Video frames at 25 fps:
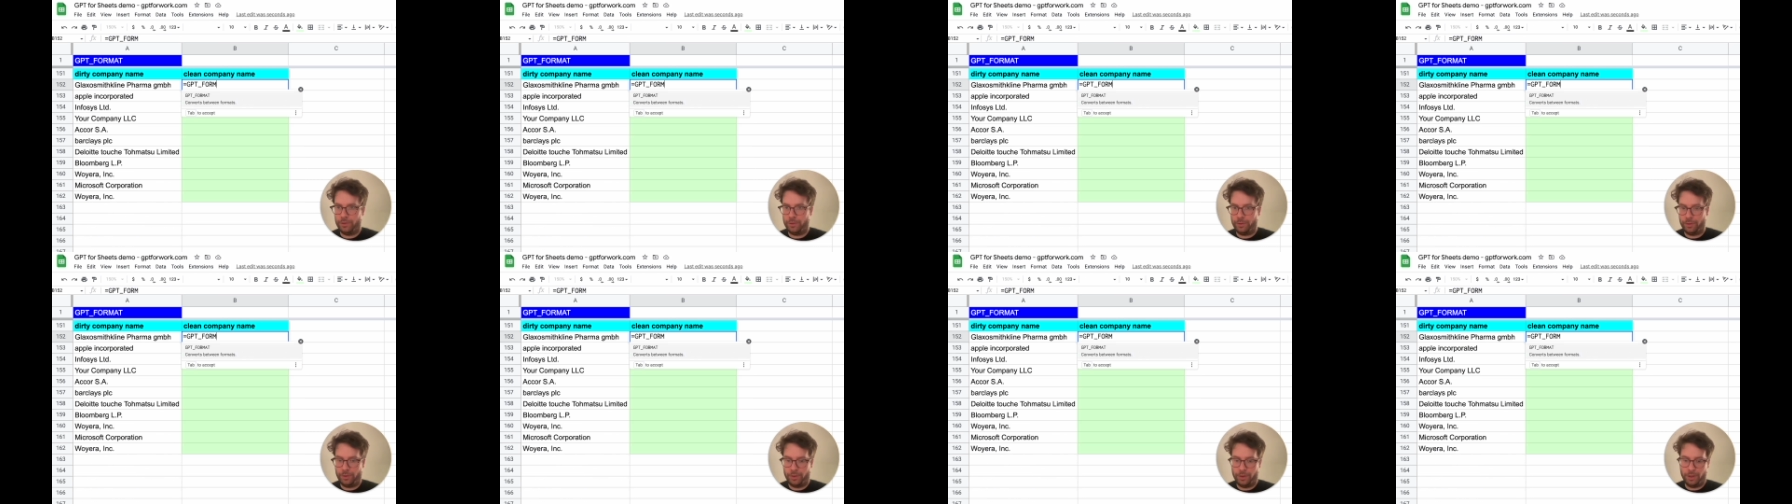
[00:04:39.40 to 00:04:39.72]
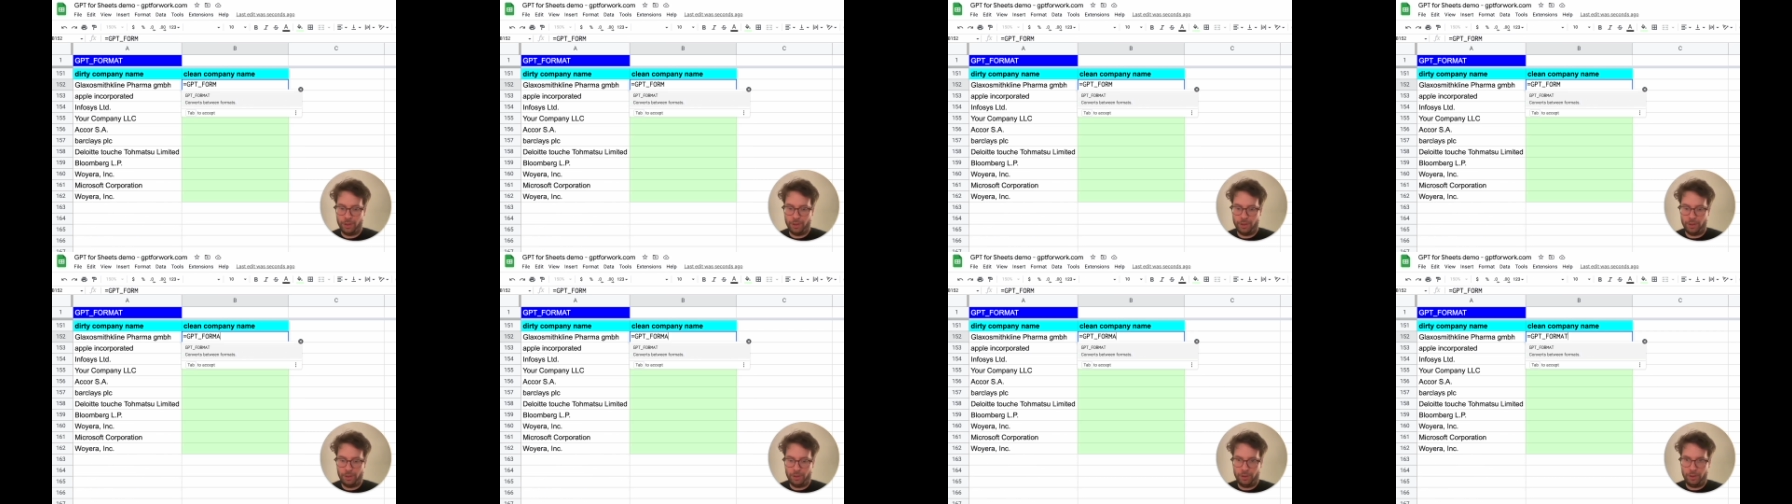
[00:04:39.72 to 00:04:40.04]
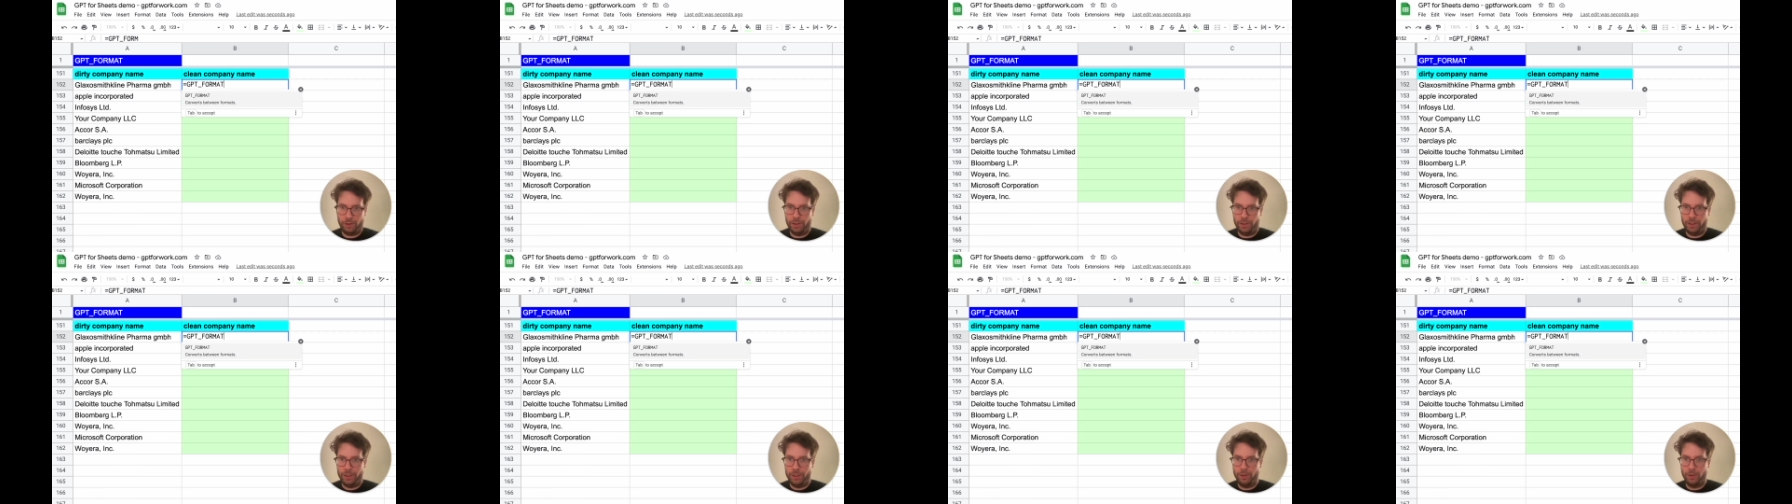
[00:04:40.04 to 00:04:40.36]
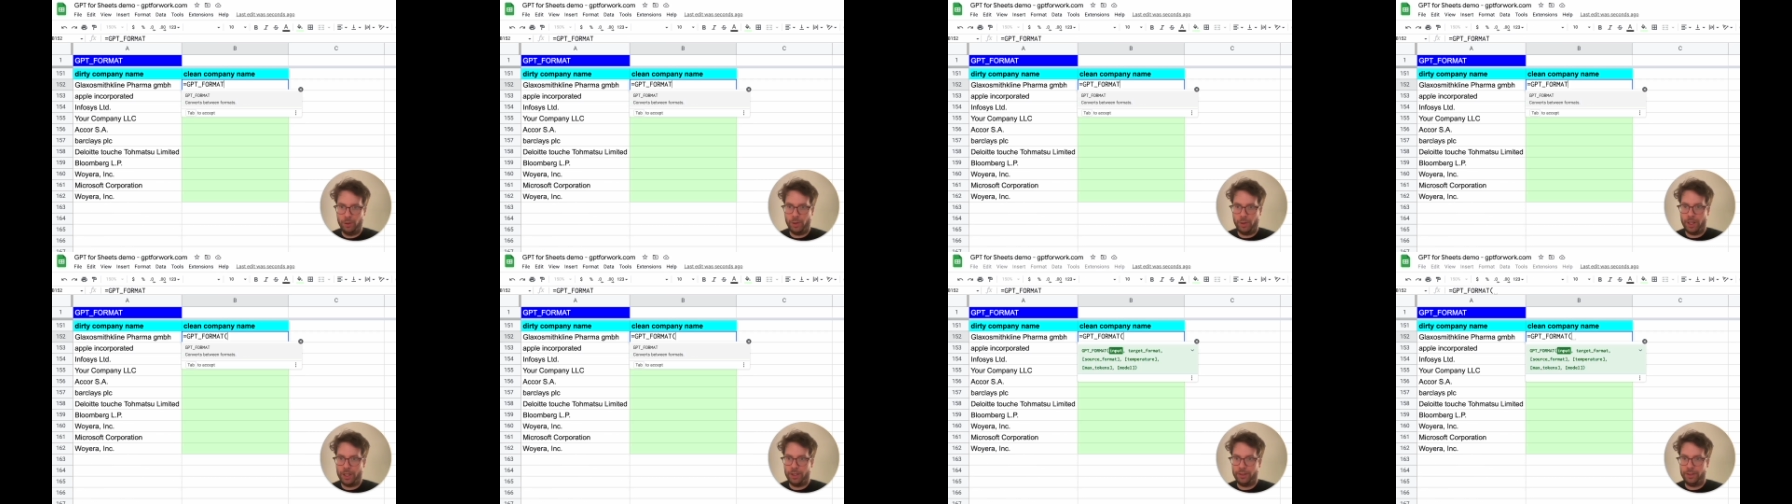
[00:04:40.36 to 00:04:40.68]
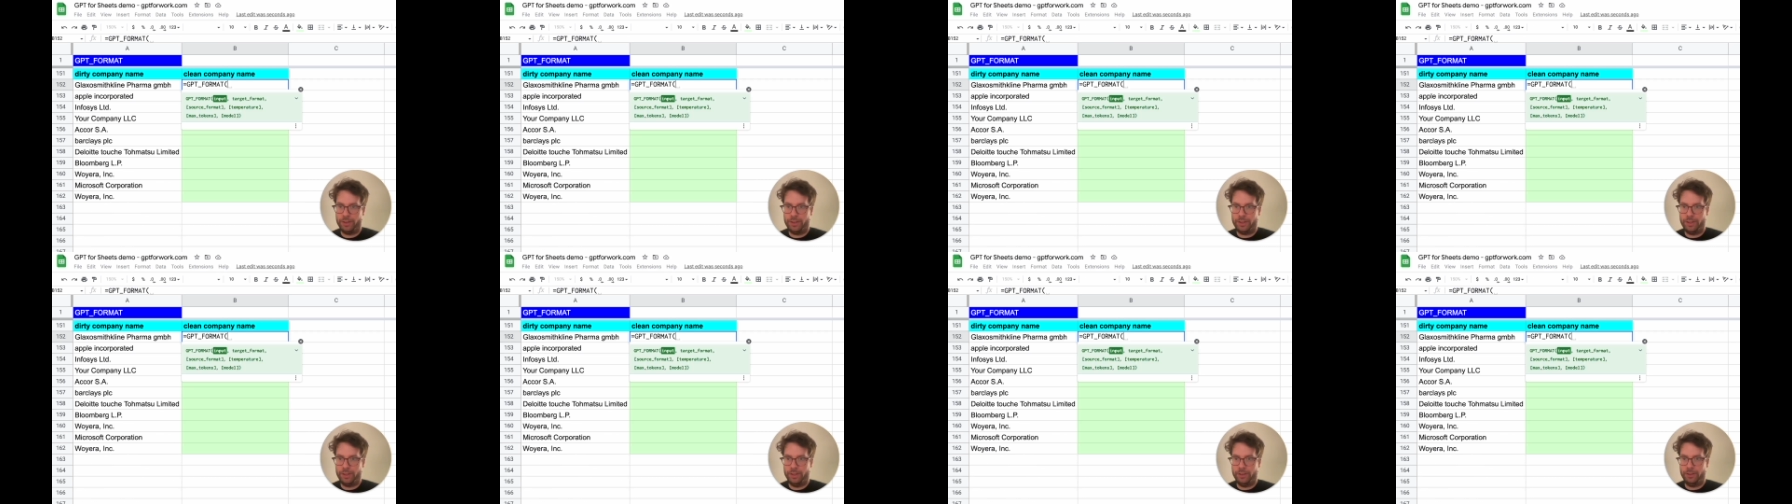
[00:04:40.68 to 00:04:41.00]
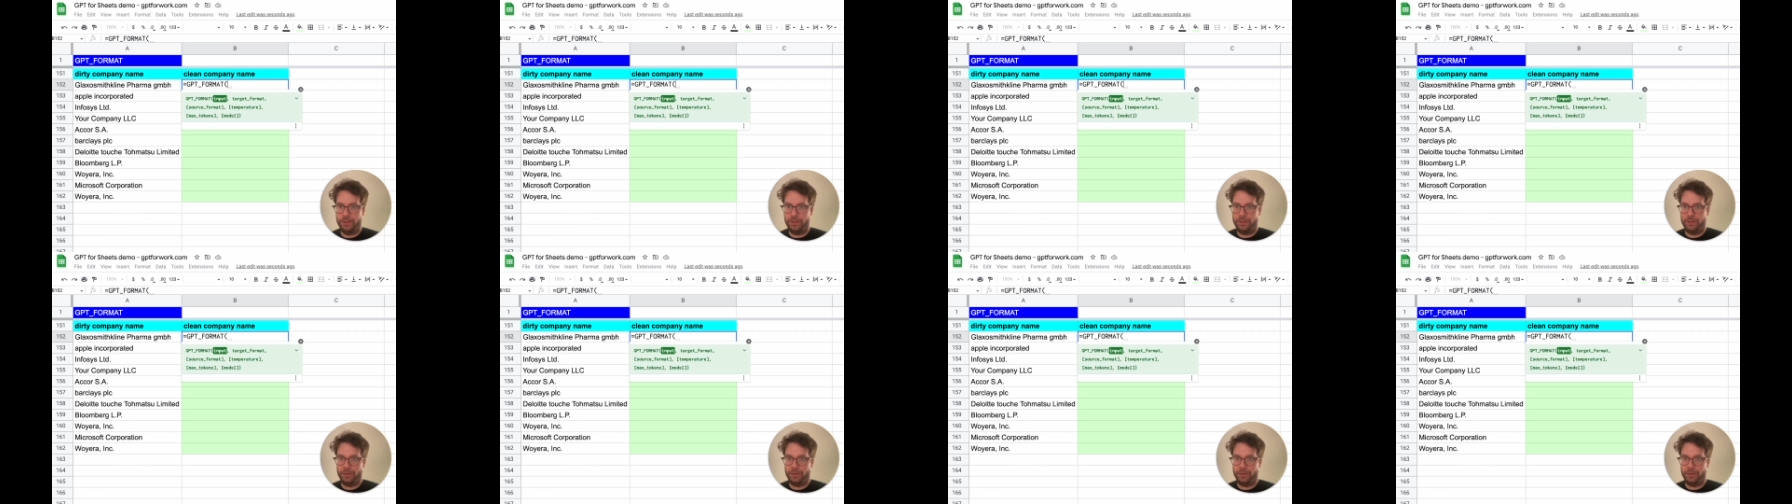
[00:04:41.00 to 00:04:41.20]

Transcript: the legal entities.